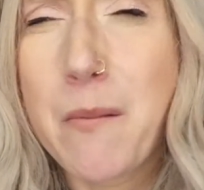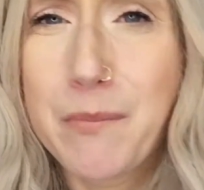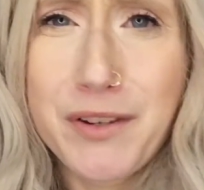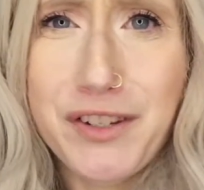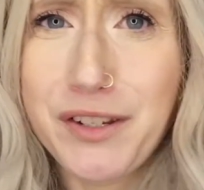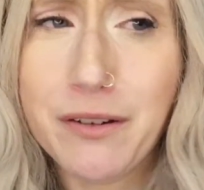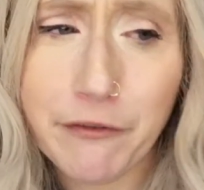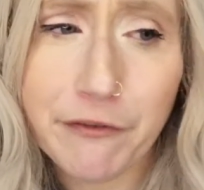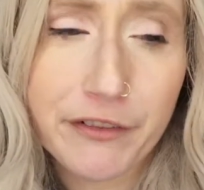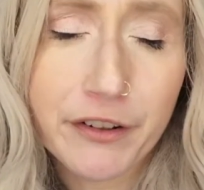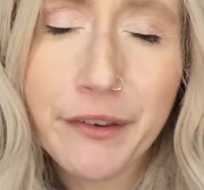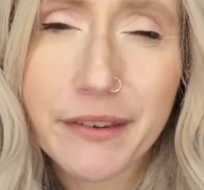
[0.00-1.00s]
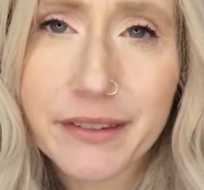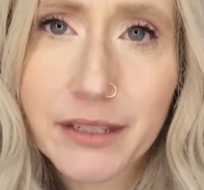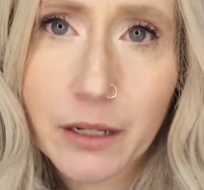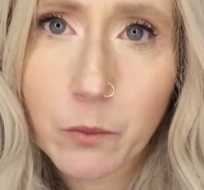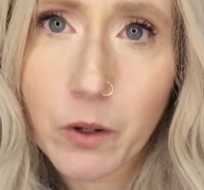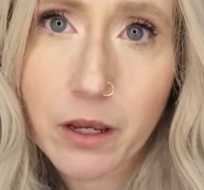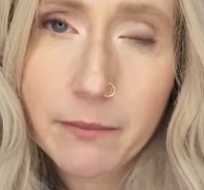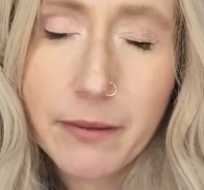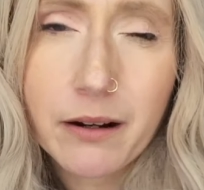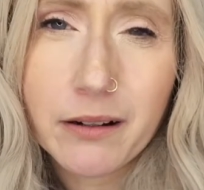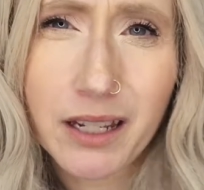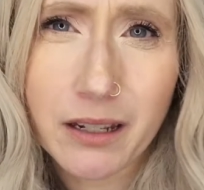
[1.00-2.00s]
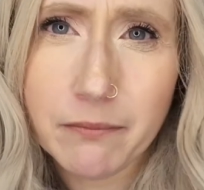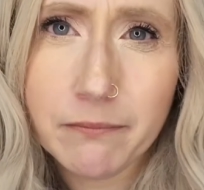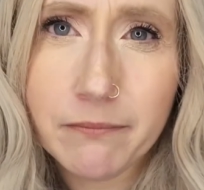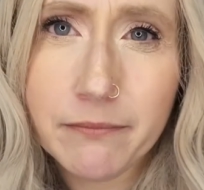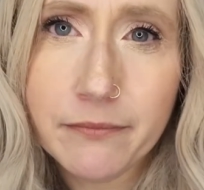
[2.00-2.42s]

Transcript: but you don't feel the same way about him.